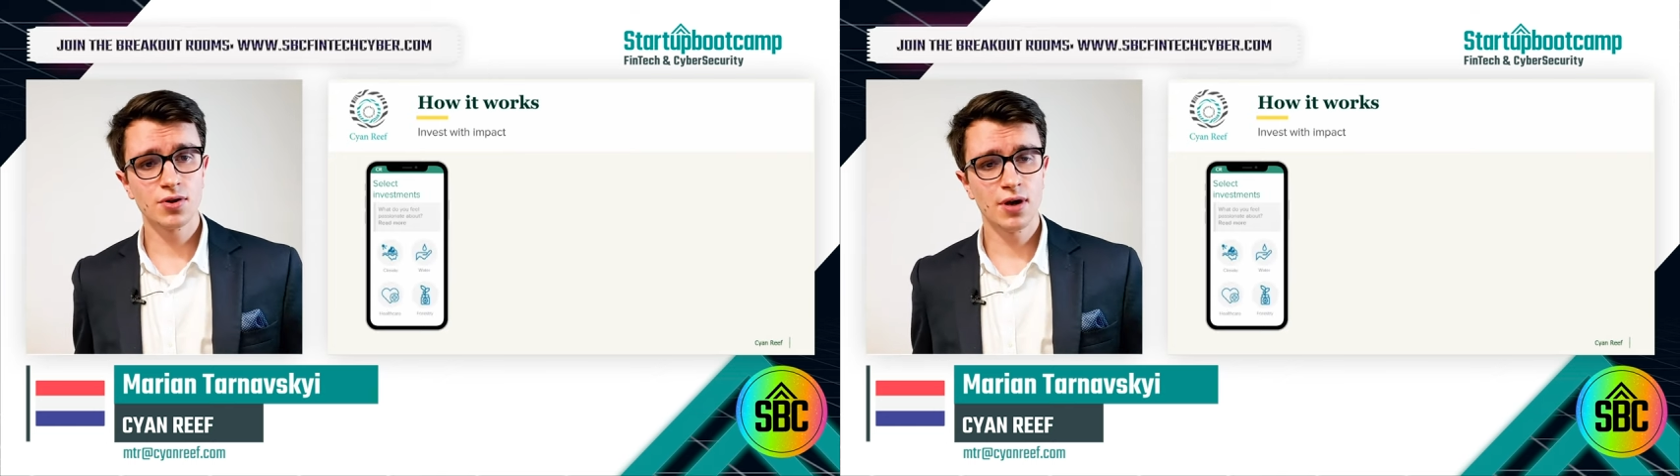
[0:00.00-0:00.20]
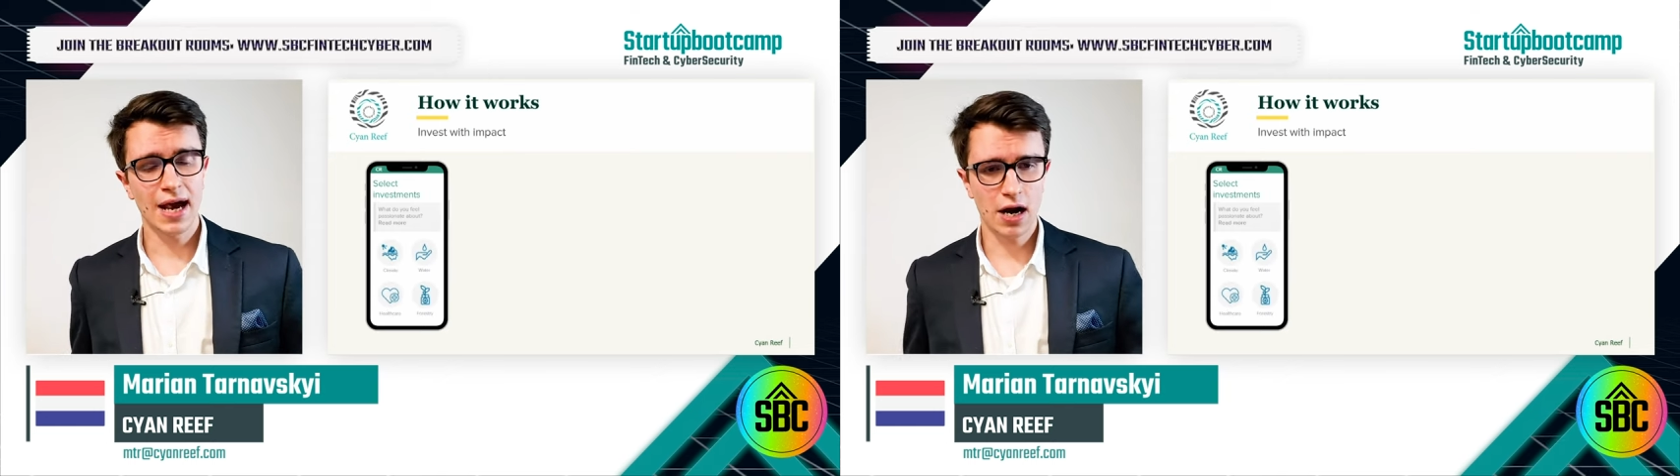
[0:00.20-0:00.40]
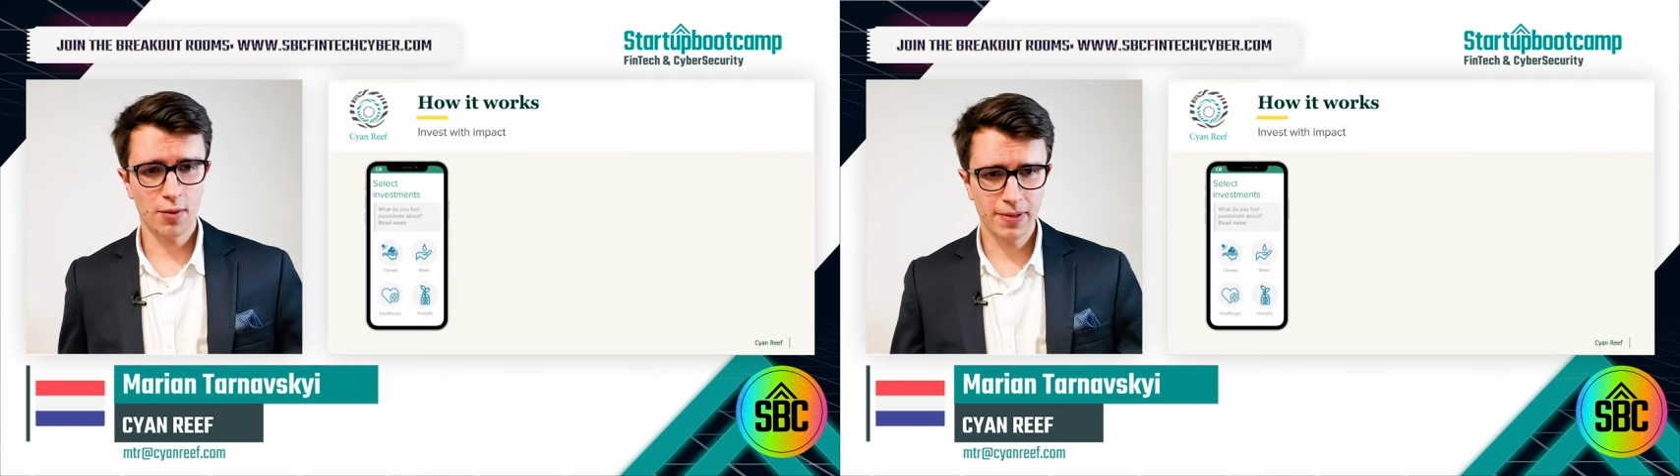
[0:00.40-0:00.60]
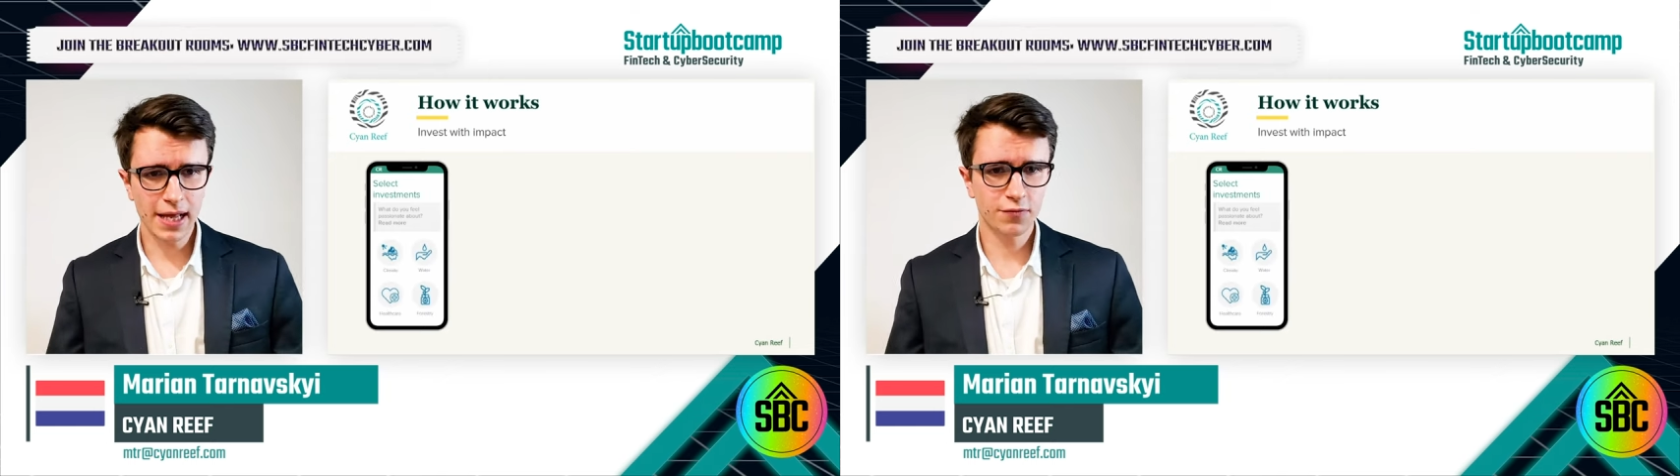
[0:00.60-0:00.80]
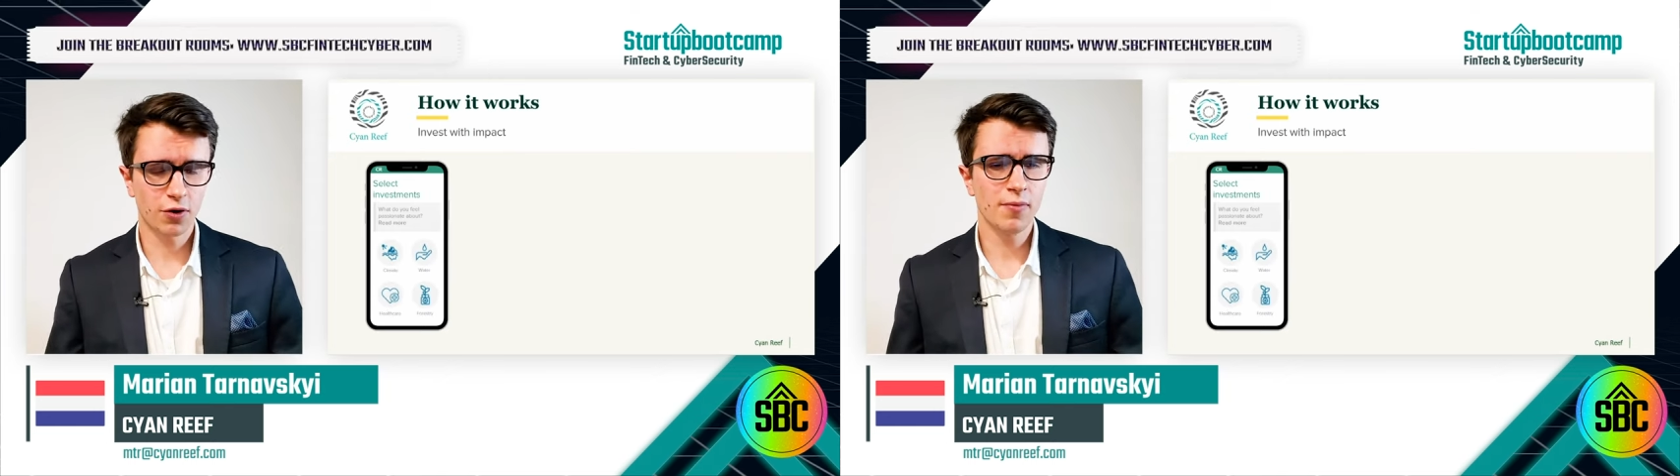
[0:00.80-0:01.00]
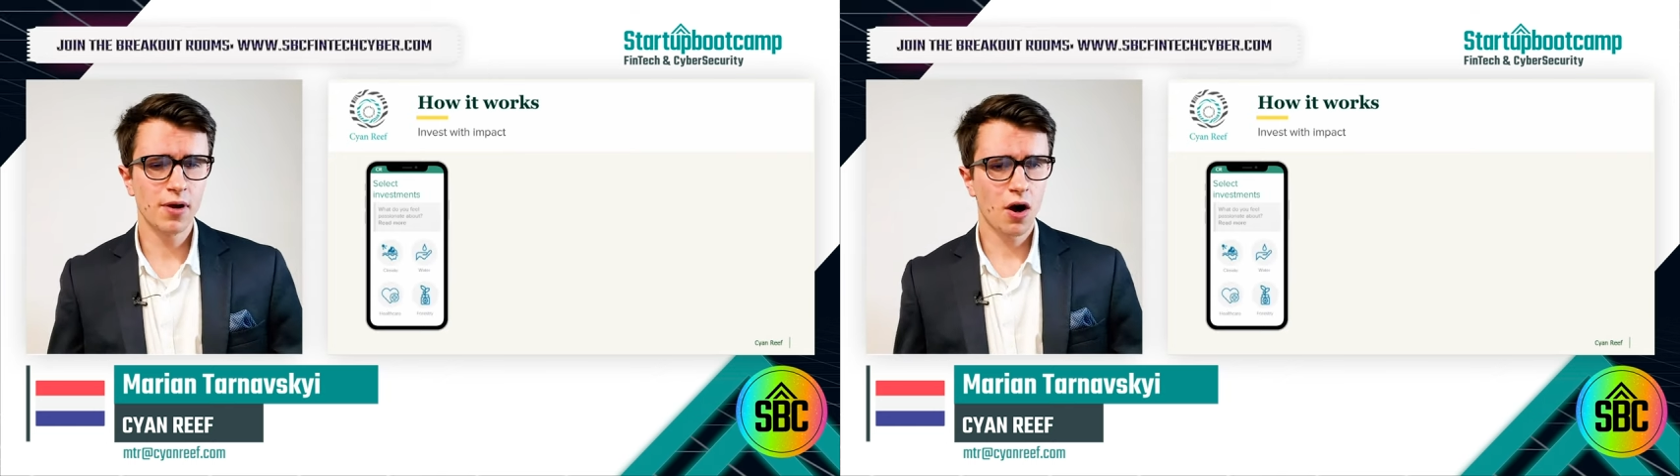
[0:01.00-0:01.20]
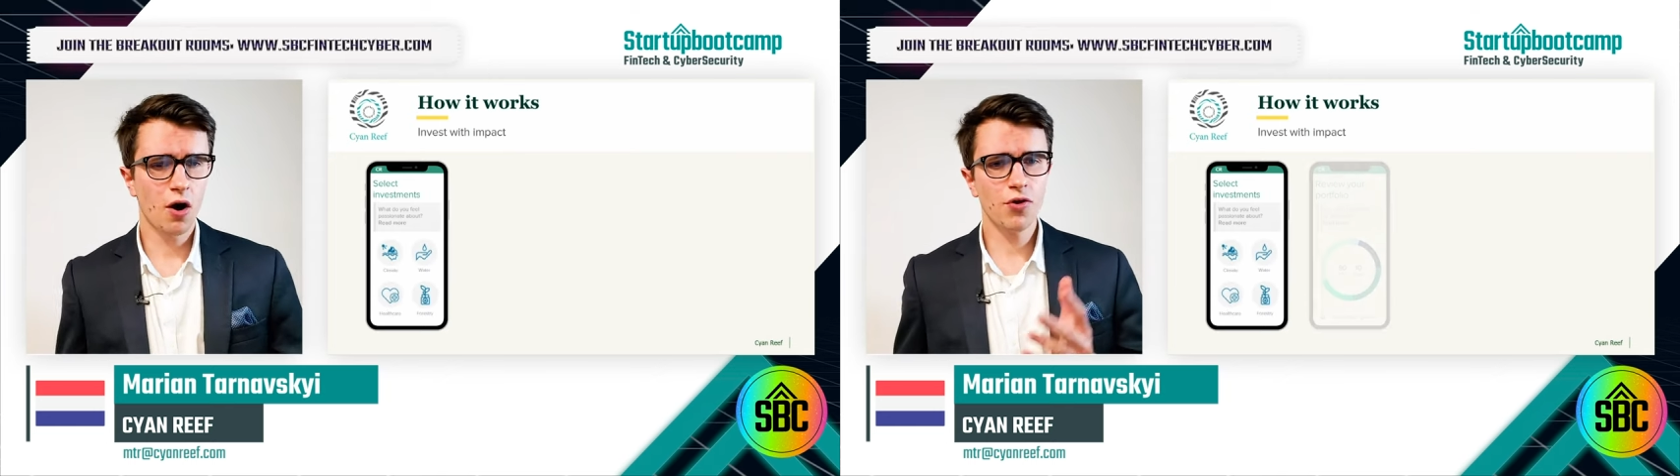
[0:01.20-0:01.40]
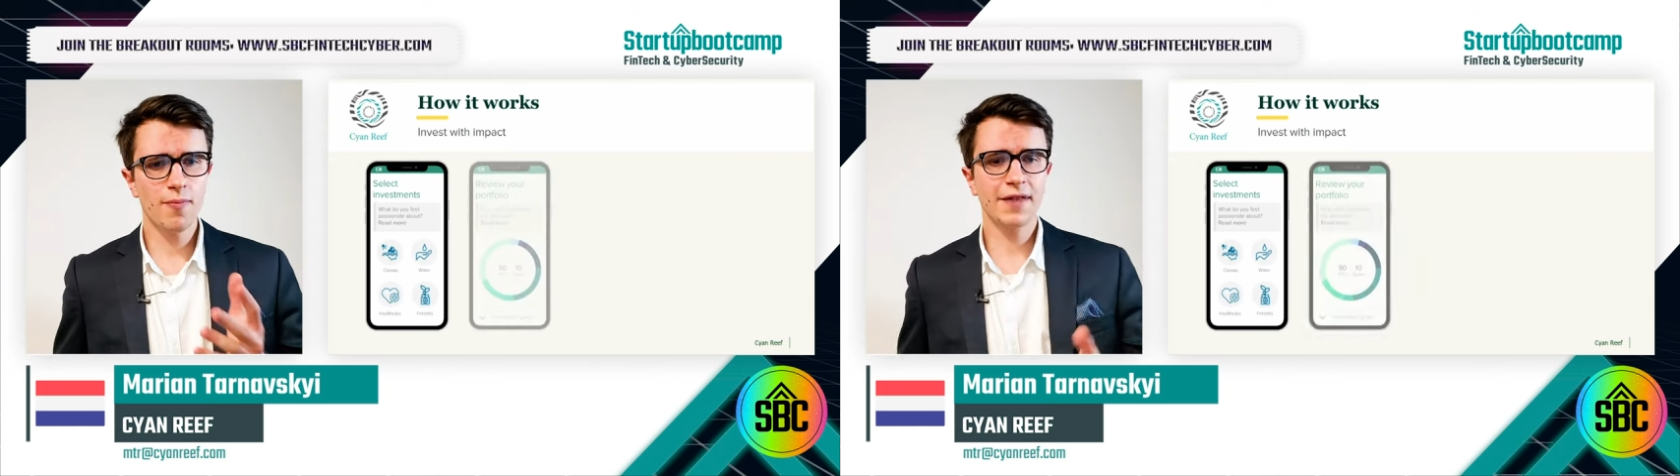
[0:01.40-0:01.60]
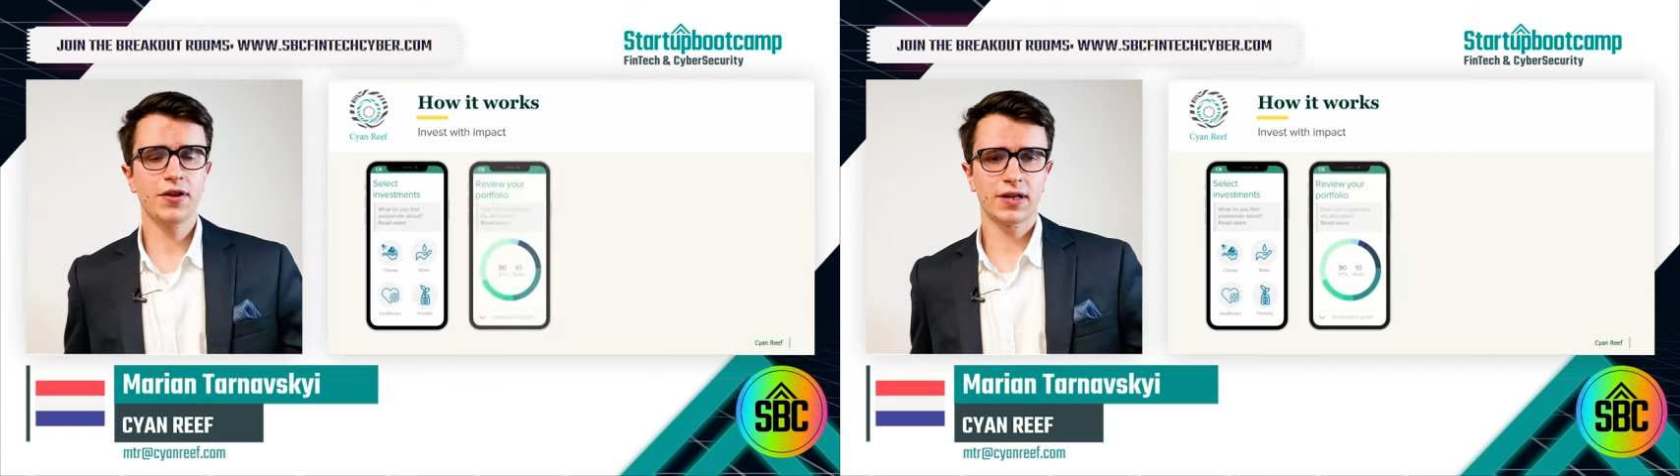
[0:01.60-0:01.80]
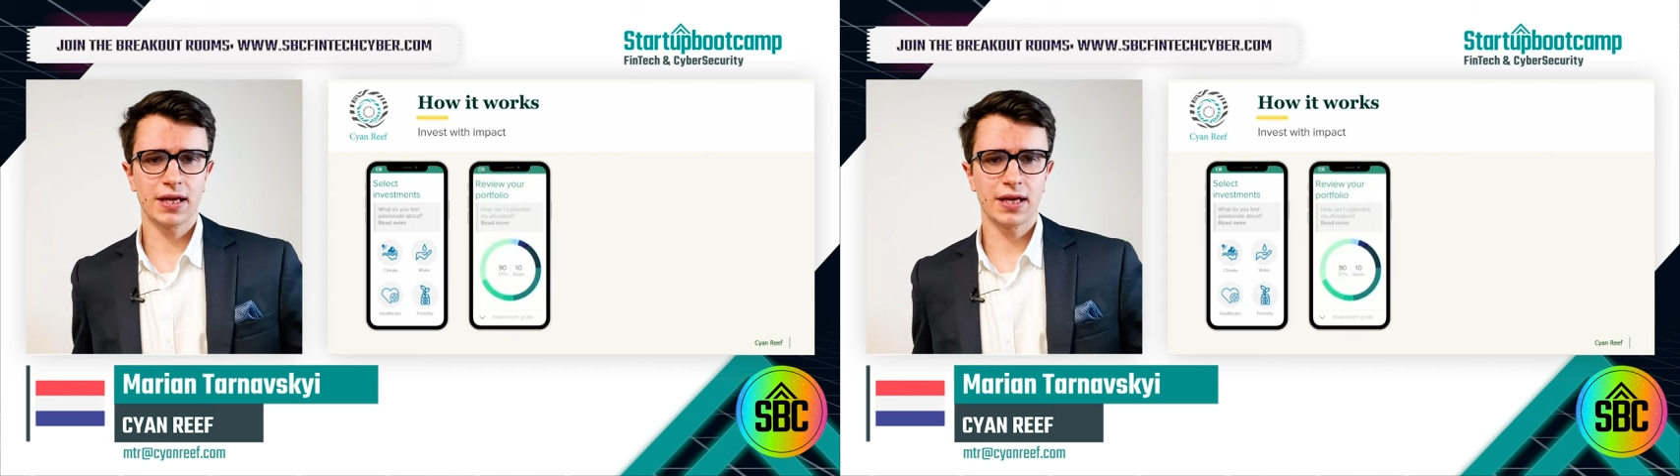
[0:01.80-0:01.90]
and our platform automatically